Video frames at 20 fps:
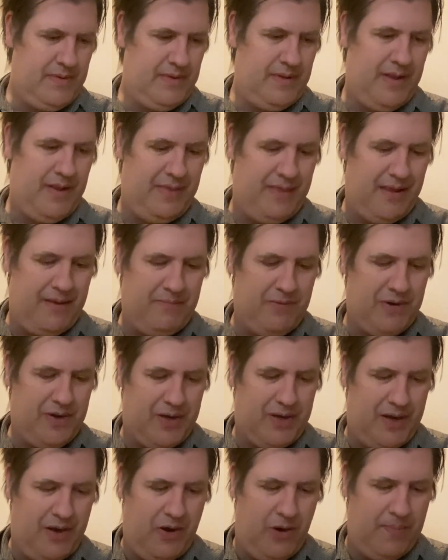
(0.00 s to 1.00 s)
And then we're
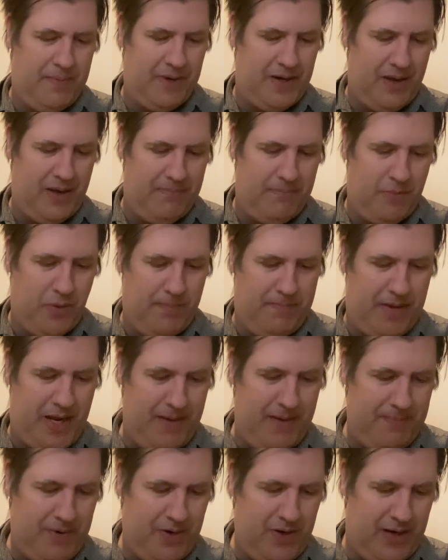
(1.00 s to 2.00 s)
going to open up more
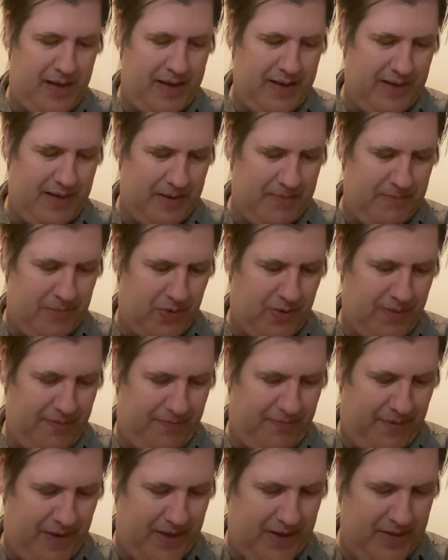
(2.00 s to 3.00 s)
paper and get more
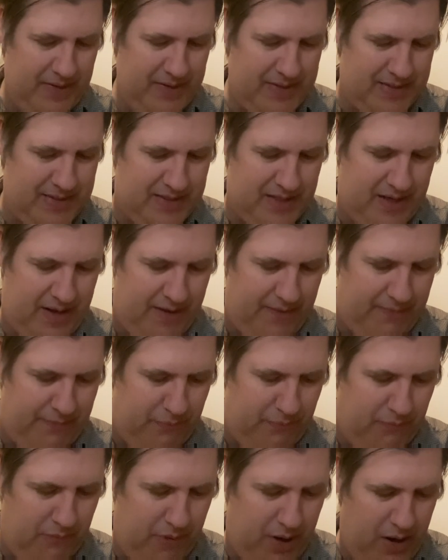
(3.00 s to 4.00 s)
fun stuff.
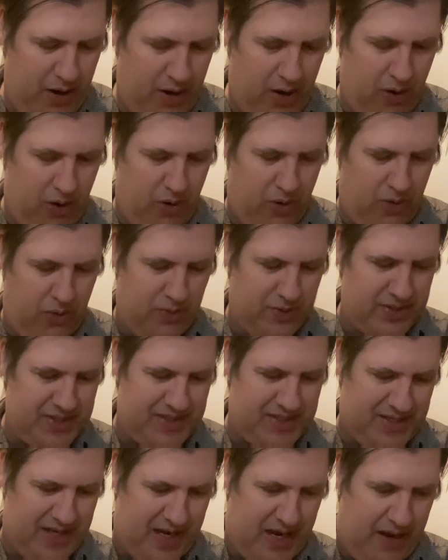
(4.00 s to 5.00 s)
Whoa,
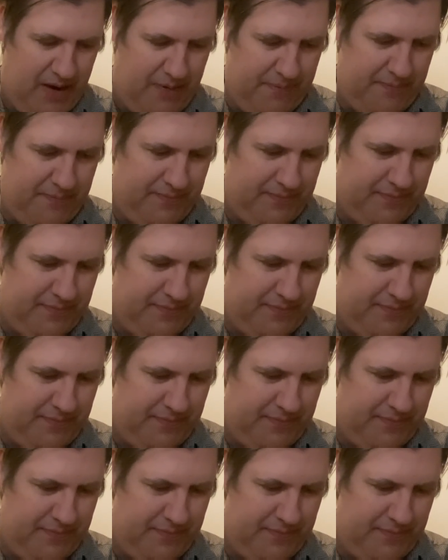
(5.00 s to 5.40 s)
stuff.